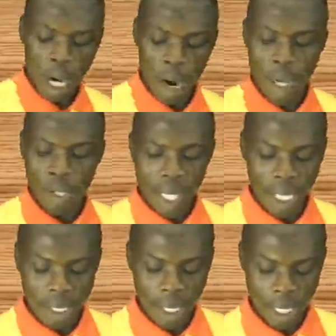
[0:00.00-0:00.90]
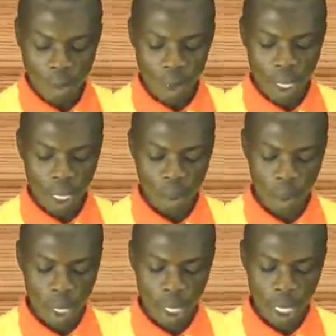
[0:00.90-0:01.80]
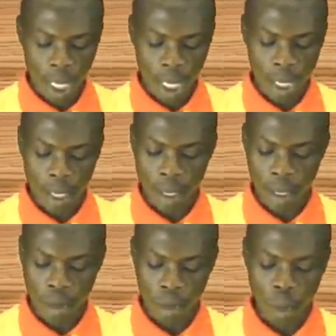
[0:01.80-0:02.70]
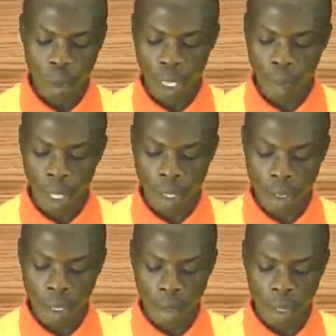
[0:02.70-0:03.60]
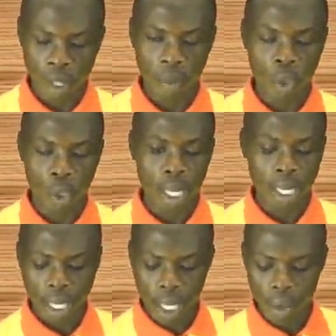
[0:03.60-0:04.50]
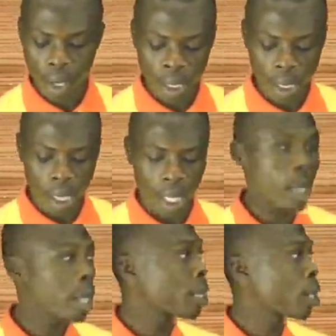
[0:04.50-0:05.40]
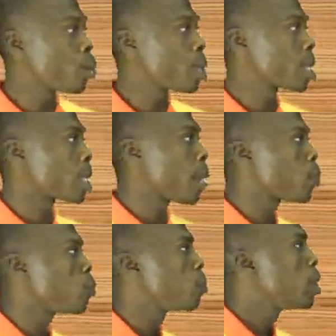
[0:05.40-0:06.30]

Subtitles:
All right, so that is that with that one. When we talk about direct substitution, let's take a look at another quick example.